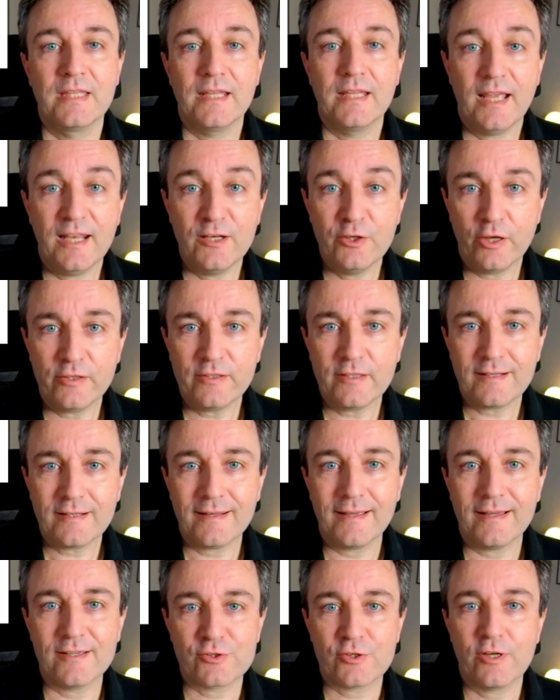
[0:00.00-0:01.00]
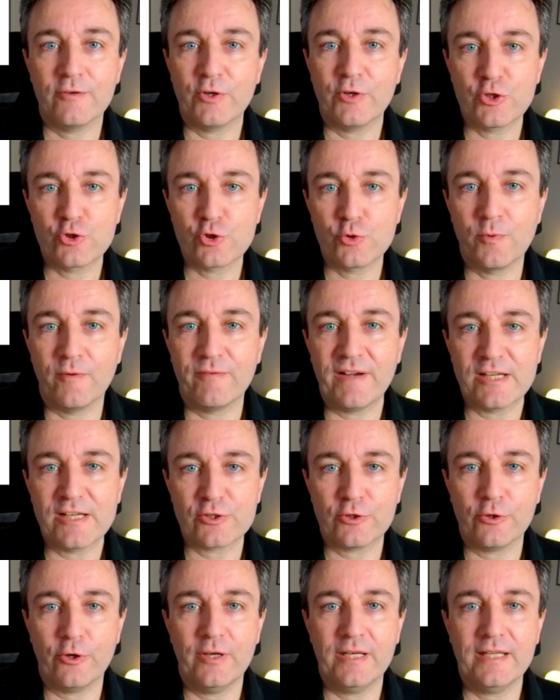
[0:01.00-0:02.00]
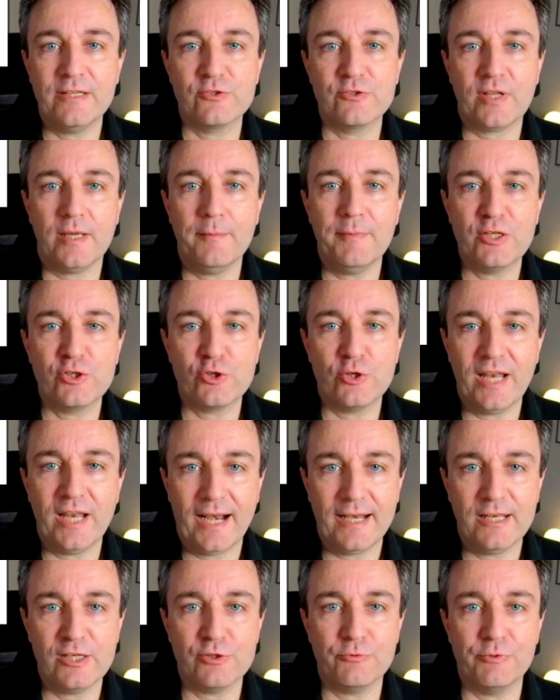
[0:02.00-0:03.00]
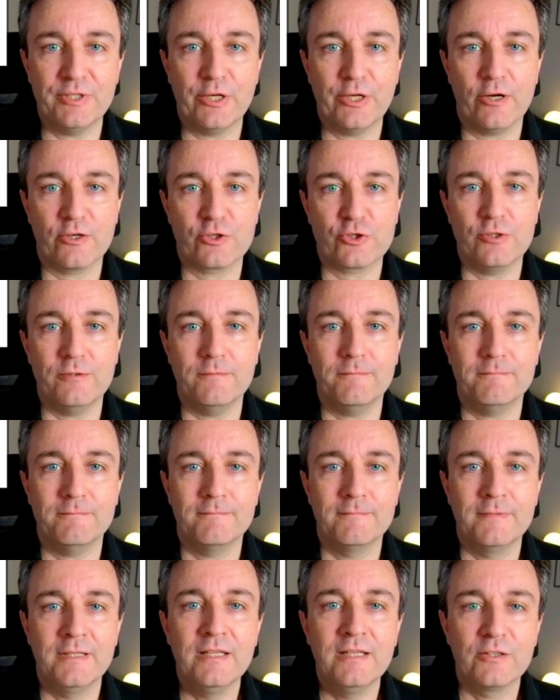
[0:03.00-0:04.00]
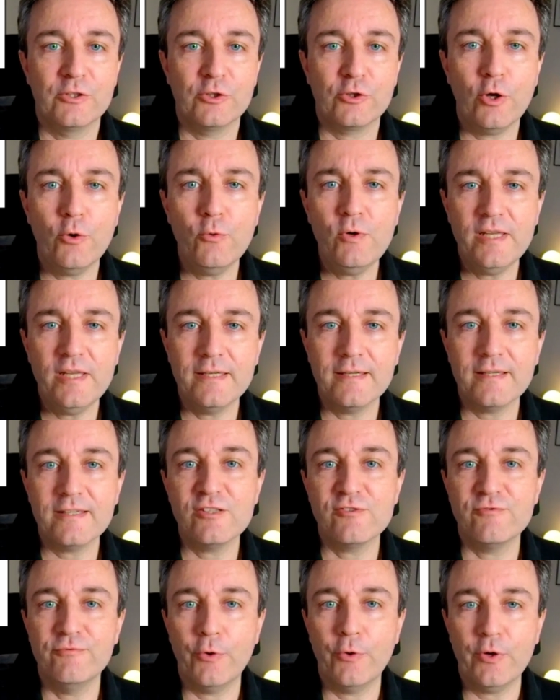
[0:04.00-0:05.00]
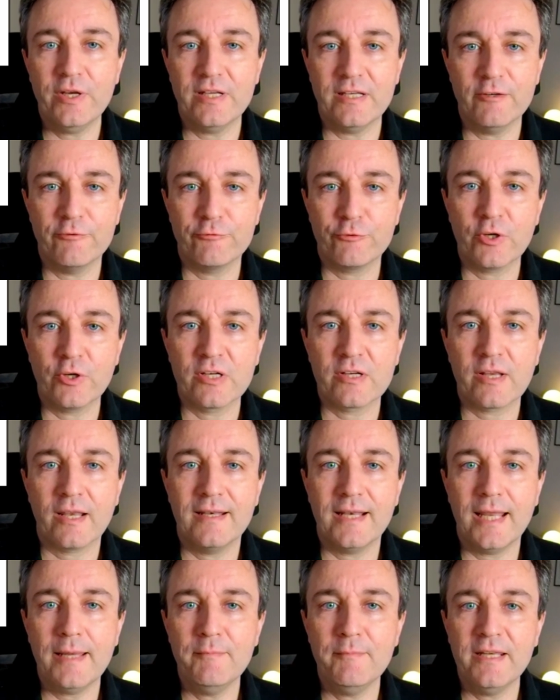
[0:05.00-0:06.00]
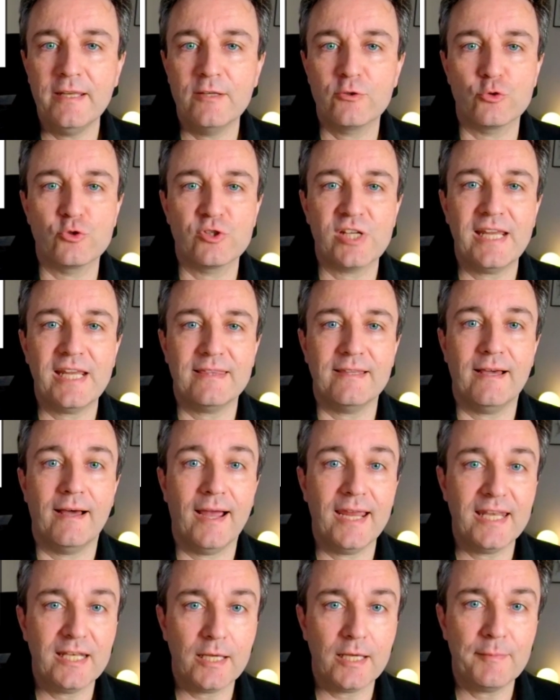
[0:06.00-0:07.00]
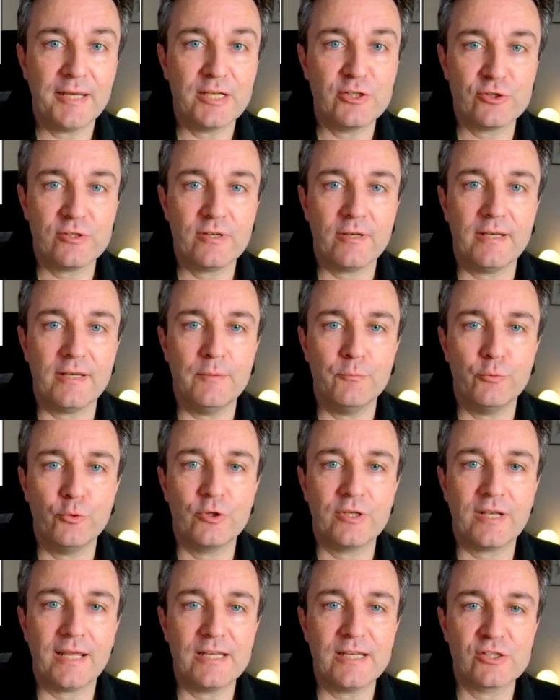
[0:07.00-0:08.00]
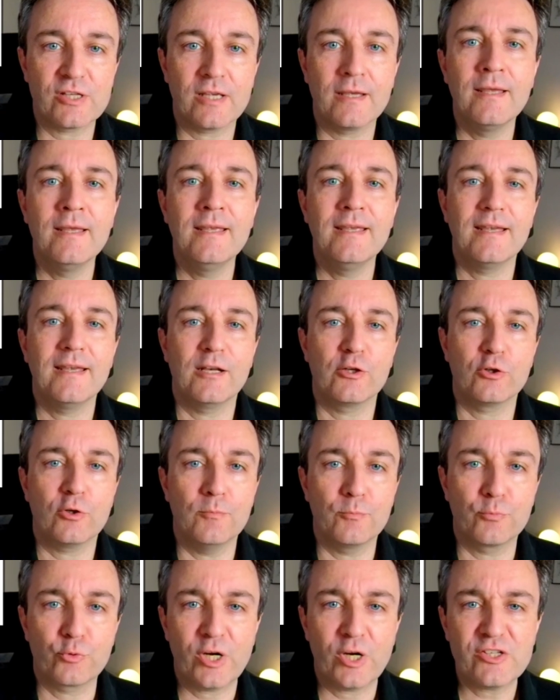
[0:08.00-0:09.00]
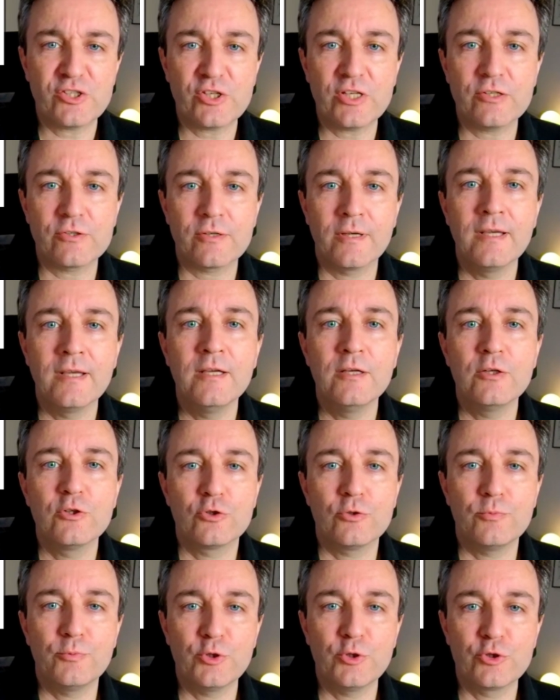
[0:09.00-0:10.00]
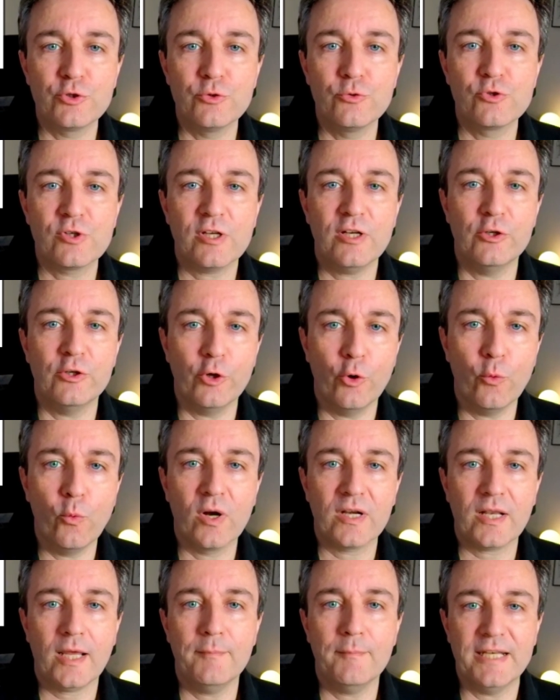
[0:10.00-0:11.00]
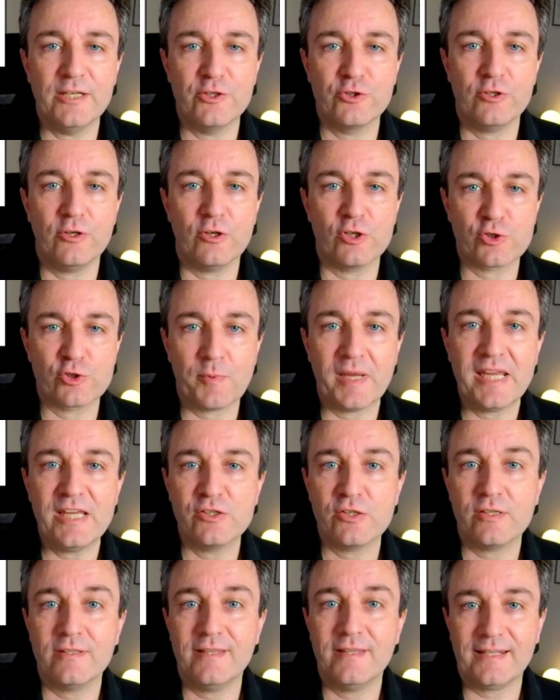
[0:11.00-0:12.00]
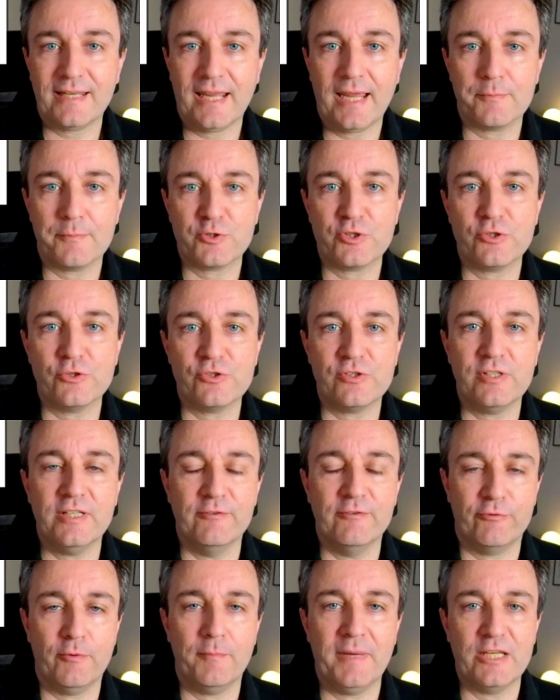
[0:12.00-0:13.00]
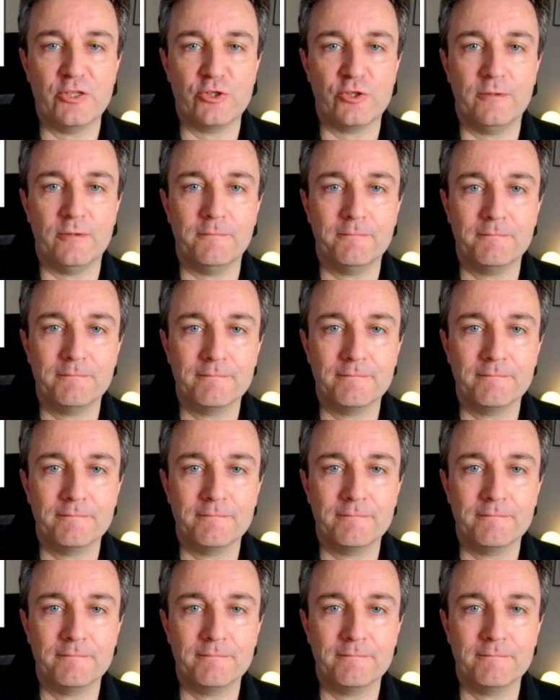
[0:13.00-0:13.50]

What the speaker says: Another class of unsupervised learning is dimensionality reduction. The goal here is very different, namely to take the high dimensional input data and compress it to produce a lower dimensional space that captures the information.